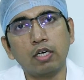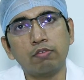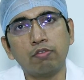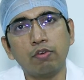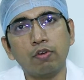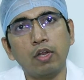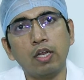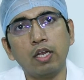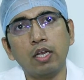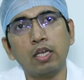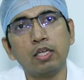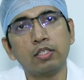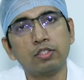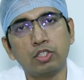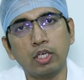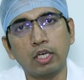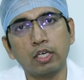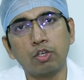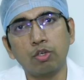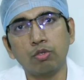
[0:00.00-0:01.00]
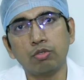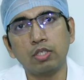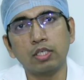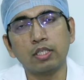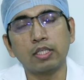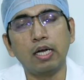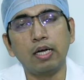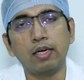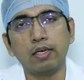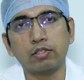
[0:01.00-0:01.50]
that we will check
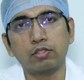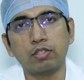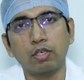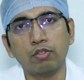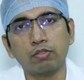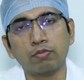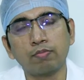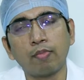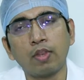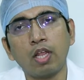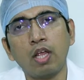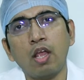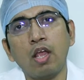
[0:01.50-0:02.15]
using the ultrasound.